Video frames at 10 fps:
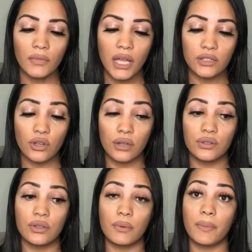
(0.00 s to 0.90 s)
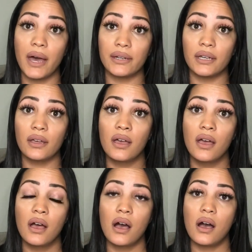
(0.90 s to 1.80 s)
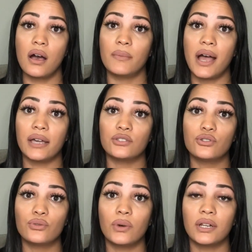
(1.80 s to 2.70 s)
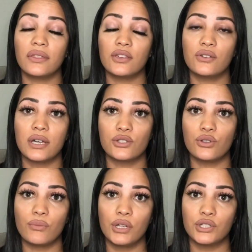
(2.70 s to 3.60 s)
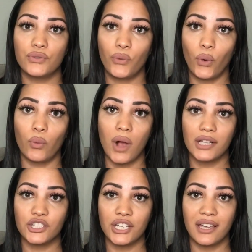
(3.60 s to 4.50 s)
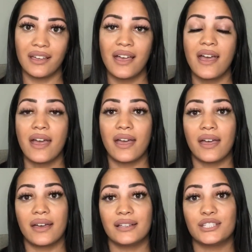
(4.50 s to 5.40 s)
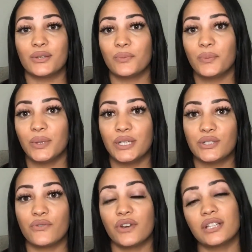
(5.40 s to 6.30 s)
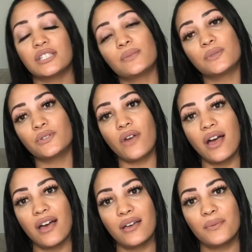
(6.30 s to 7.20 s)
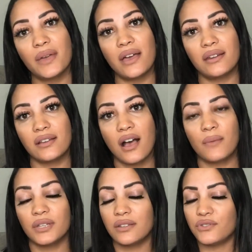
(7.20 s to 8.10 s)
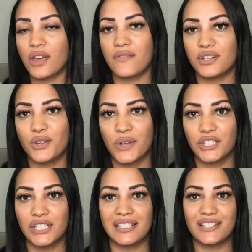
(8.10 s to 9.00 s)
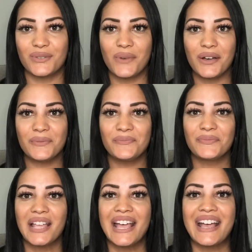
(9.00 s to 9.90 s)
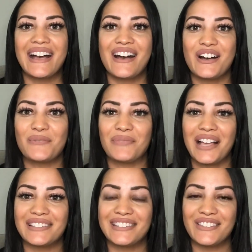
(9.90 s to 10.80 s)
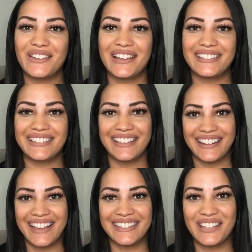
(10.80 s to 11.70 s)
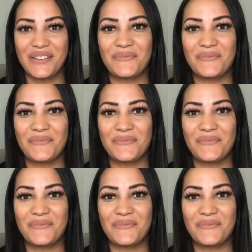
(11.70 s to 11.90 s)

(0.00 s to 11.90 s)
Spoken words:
and talk to them about it. I do want to thank you guys so much for watching, and please don't forget to subscribe and comment if you have any questions as well. I'll see you guys next time.